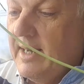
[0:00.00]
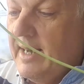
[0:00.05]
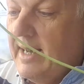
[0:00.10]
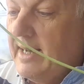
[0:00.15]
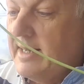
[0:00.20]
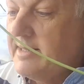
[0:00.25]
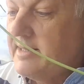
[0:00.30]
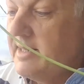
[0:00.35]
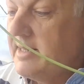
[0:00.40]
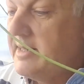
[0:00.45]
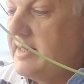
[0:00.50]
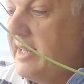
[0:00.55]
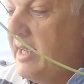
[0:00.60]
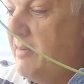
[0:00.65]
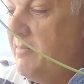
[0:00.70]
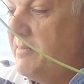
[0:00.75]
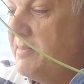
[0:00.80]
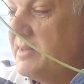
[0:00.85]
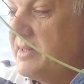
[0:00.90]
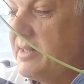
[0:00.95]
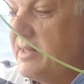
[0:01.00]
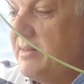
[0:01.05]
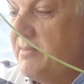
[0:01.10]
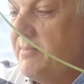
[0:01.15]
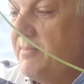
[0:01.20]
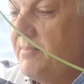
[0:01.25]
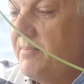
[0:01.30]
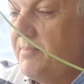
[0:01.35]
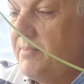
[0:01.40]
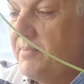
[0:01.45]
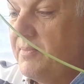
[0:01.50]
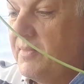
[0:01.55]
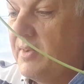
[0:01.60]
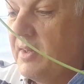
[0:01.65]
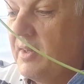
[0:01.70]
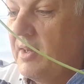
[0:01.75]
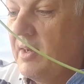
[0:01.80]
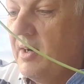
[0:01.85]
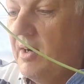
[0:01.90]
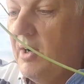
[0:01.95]
as the stems
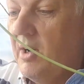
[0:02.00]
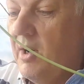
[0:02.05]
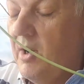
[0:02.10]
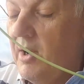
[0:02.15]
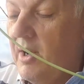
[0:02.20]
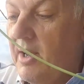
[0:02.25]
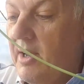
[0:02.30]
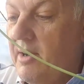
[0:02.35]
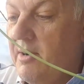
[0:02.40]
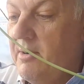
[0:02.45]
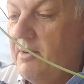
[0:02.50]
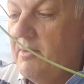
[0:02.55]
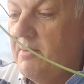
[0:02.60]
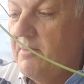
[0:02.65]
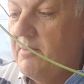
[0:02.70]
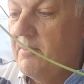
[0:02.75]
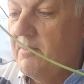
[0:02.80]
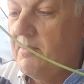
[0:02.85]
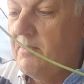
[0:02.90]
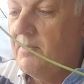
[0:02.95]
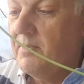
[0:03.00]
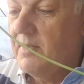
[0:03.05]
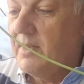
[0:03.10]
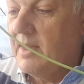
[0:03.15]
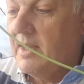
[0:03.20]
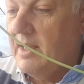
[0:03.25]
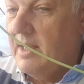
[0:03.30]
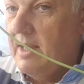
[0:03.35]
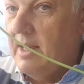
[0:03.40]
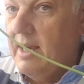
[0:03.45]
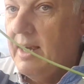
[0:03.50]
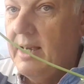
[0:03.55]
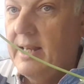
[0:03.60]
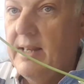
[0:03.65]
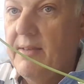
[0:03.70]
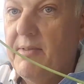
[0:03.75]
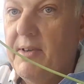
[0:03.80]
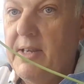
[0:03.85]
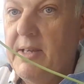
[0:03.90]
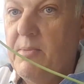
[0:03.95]
are hollow, and
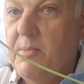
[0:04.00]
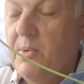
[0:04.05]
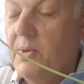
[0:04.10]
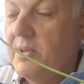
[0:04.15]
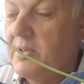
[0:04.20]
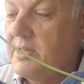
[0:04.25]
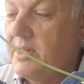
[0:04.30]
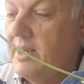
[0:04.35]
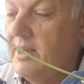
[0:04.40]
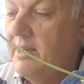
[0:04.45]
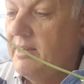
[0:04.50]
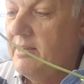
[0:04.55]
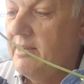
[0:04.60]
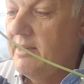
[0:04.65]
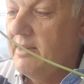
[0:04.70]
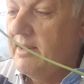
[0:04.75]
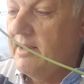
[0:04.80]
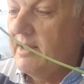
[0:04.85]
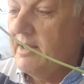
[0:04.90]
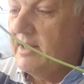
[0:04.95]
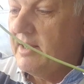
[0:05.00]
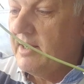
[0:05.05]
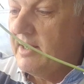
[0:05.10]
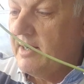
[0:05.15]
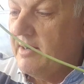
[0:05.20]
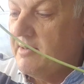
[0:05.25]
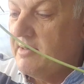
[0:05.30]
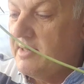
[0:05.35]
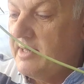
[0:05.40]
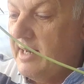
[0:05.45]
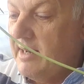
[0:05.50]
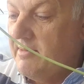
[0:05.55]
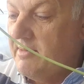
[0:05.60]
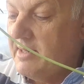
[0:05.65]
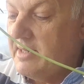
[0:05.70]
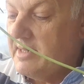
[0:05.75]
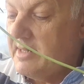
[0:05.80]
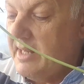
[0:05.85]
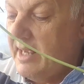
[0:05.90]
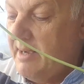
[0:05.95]
if any water goes down the
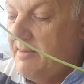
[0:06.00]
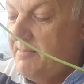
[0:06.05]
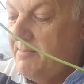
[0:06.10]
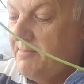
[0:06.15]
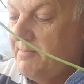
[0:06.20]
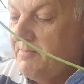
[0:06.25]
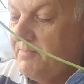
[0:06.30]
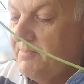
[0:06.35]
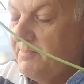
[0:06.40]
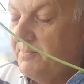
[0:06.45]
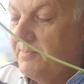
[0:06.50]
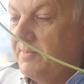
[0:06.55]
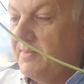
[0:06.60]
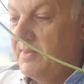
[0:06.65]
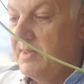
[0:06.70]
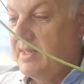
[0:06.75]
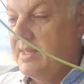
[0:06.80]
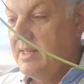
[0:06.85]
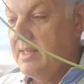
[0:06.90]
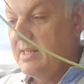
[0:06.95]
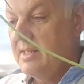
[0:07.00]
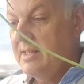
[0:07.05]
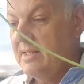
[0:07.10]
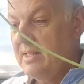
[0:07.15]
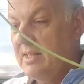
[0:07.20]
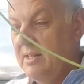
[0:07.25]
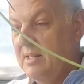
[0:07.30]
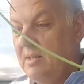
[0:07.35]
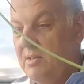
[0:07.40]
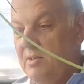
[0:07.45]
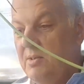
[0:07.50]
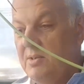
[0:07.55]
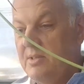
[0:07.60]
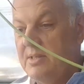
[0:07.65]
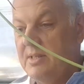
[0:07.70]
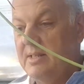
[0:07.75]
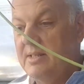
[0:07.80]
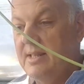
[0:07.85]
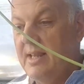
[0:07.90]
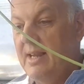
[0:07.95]
stem, it's going to cause the
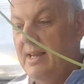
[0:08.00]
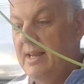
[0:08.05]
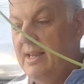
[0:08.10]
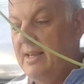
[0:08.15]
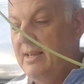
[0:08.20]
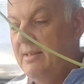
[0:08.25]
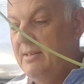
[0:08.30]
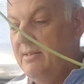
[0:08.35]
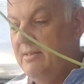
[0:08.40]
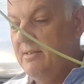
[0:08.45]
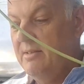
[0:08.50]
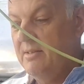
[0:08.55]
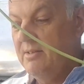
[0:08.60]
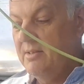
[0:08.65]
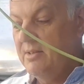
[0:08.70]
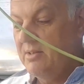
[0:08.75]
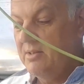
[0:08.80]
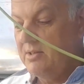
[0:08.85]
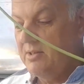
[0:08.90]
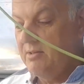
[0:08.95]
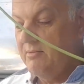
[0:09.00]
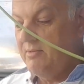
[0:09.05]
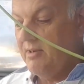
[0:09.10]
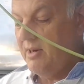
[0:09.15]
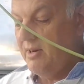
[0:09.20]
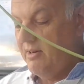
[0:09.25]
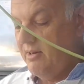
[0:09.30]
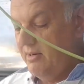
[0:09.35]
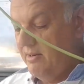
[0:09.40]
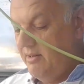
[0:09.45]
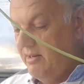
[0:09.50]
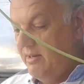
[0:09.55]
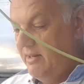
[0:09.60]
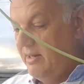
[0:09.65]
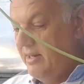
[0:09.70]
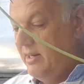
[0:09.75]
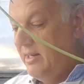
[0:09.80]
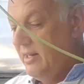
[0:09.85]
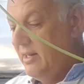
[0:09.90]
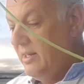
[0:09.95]
dahlia to rot.
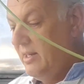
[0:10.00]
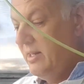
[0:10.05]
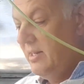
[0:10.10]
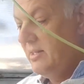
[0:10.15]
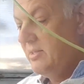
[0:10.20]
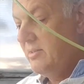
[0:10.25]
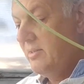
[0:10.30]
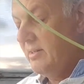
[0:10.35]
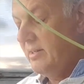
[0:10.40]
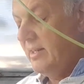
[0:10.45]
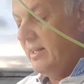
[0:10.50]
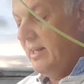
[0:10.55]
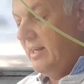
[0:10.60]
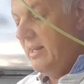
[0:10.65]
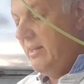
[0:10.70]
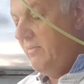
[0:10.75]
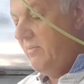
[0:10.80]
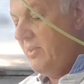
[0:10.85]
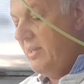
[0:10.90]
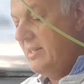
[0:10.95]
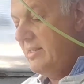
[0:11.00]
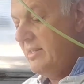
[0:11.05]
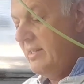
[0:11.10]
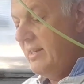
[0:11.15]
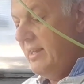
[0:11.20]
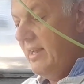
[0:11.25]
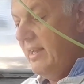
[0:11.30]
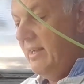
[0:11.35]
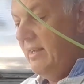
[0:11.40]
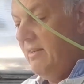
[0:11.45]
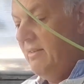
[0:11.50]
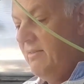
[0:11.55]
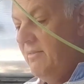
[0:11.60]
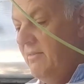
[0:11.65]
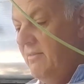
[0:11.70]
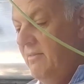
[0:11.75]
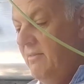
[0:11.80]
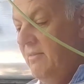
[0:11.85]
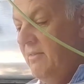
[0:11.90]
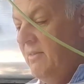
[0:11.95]
So I'm going to leave these in here
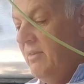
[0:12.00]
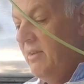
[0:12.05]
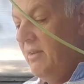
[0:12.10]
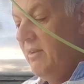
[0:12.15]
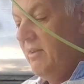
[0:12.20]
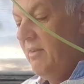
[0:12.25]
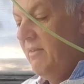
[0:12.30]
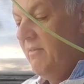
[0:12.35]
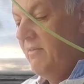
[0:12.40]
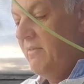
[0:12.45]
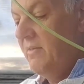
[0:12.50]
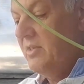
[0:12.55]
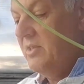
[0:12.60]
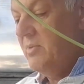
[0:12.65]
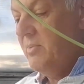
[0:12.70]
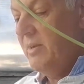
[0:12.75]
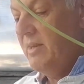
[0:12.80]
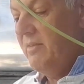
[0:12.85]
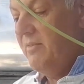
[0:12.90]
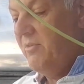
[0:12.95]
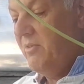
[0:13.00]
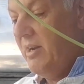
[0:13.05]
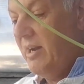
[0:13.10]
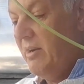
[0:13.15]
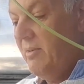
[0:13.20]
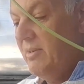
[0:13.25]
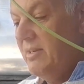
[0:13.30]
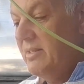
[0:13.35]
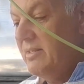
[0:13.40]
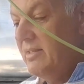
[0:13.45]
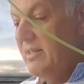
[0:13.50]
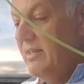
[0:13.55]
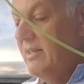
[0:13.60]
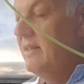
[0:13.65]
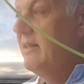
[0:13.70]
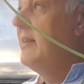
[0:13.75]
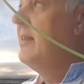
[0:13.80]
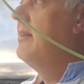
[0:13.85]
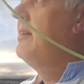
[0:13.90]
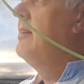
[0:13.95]
for 24 hours
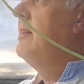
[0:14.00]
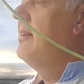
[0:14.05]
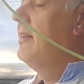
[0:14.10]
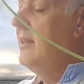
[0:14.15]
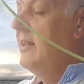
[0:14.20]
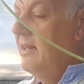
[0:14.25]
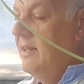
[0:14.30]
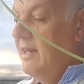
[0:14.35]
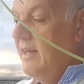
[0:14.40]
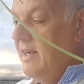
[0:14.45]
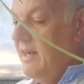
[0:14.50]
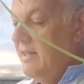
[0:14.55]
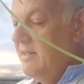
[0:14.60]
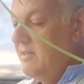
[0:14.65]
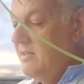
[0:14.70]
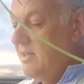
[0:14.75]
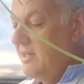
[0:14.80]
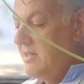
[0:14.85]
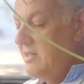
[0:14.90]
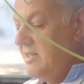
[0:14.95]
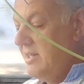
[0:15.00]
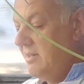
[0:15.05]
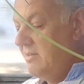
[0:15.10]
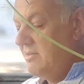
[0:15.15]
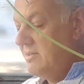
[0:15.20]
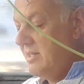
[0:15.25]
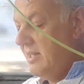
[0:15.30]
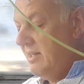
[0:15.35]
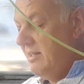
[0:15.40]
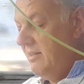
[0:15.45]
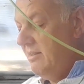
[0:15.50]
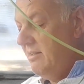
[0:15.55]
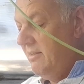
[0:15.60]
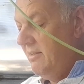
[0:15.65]
under the shelter